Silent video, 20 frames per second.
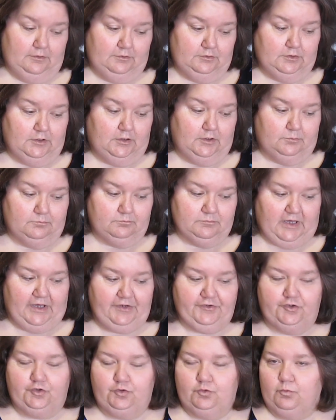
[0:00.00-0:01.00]
I
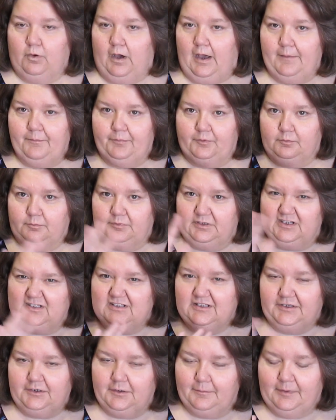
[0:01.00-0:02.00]
do wipe them and
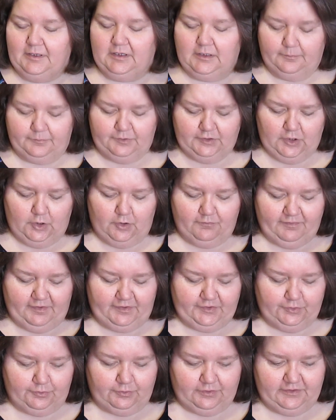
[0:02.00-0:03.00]
clean them up, you know, if I
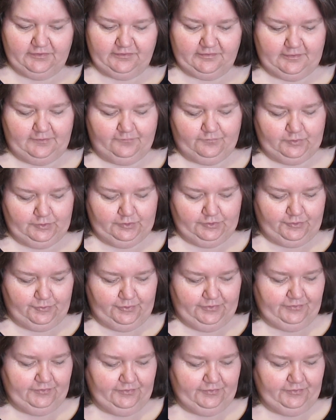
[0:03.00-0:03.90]
do get something from the thrift